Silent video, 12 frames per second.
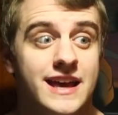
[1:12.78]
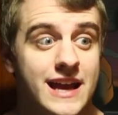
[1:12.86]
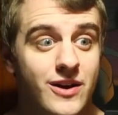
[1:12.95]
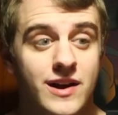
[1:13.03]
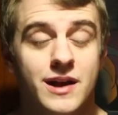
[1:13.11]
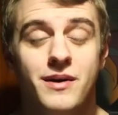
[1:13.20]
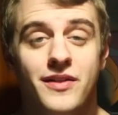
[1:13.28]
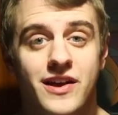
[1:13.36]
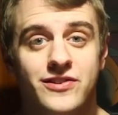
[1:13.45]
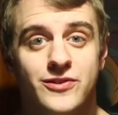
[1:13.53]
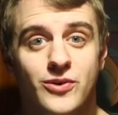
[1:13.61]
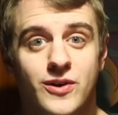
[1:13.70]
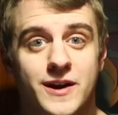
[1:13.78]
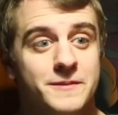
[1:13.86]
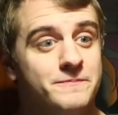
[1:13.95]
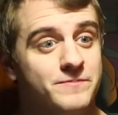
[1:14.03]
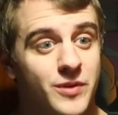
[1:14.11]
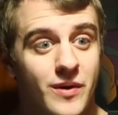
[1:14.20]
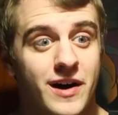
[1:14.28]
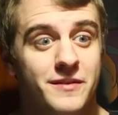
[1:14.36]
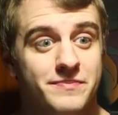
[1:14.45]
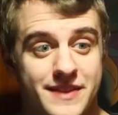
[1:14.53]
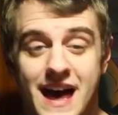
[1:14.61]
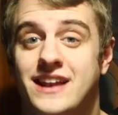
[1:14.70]
Hearing about that story,
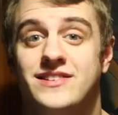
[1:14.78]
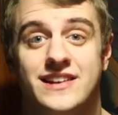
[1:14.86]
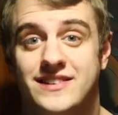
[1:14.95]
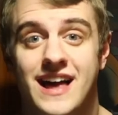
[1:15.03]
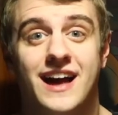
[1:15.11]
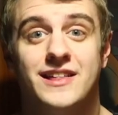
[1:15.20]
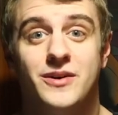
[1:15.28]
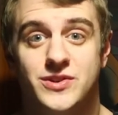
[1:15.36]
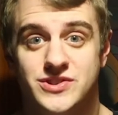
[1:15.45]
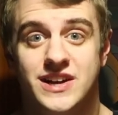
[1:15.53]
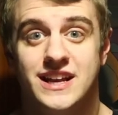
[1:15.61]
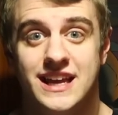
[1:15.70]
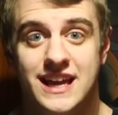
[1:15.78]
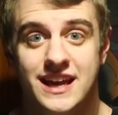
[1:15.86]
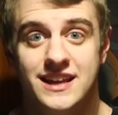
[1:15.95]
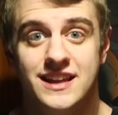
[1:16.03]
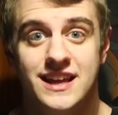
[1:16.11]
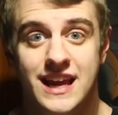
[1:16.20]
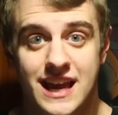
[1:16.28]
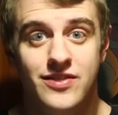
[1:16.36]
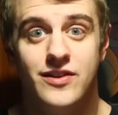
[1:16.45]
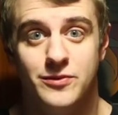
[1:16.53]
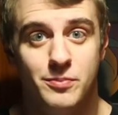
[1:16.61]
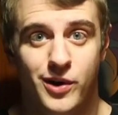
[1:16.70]
well, that is exactly what you're going to get
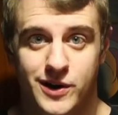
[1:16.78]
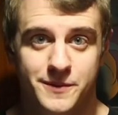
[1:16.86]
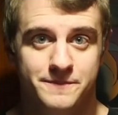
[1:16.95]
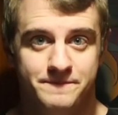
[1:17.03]
in this book.